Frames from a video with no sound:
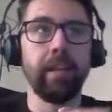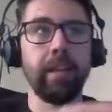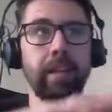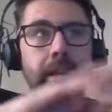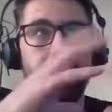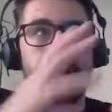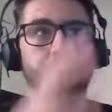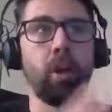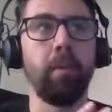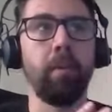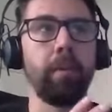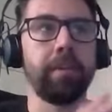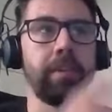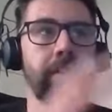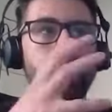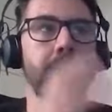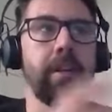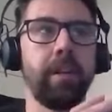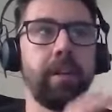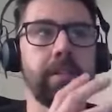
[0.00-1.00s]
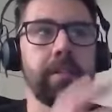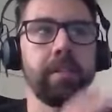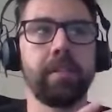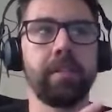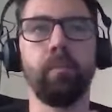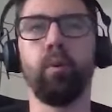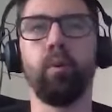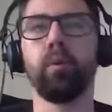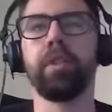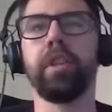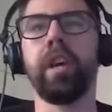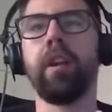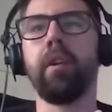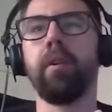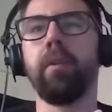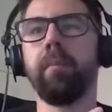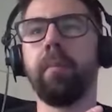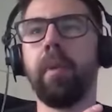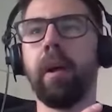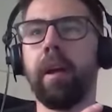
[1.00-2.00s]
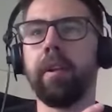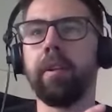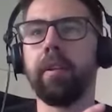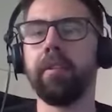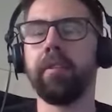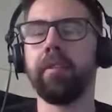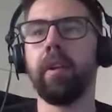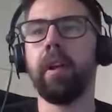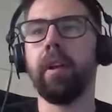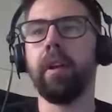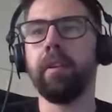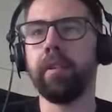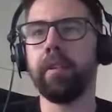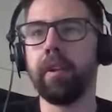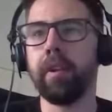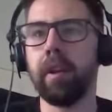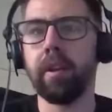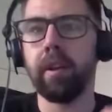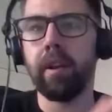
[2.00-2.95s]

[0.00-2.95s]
e-commerce as a as a small channel and and and,